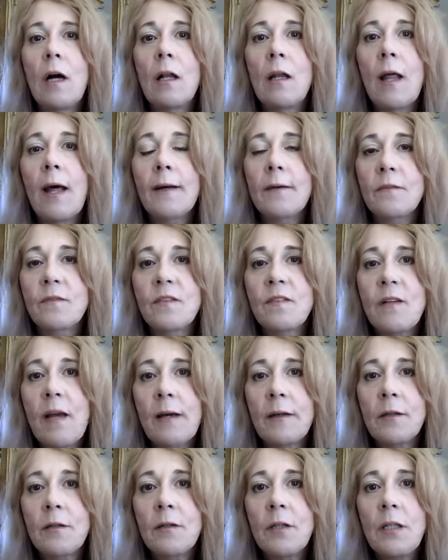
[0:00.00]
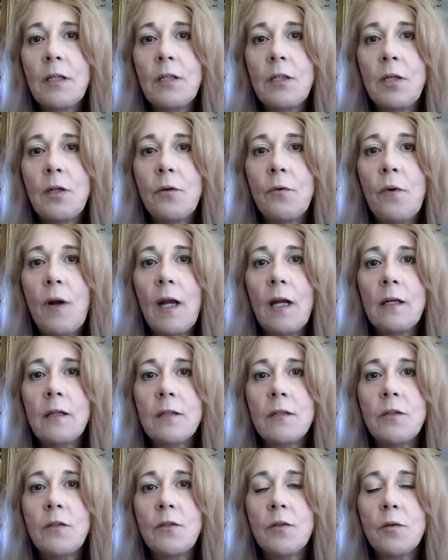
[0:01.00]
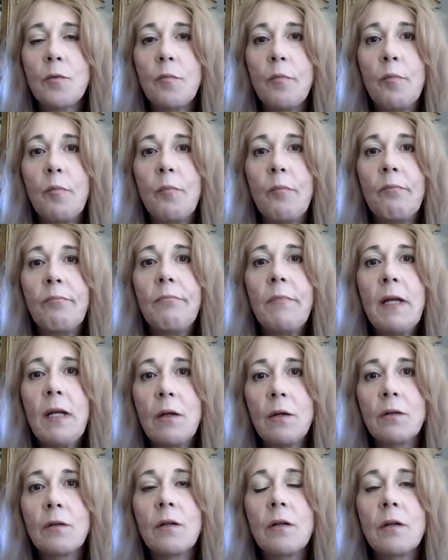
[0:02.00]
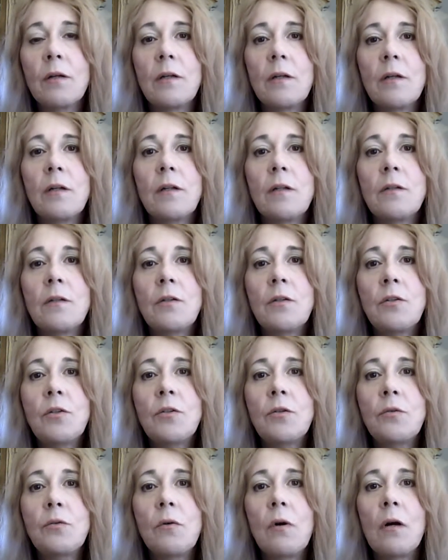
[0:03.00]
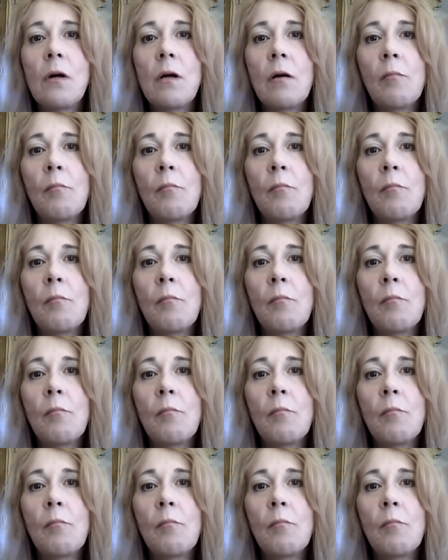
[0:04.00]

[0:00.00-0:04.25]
a lot of Saturn in you, and you're here to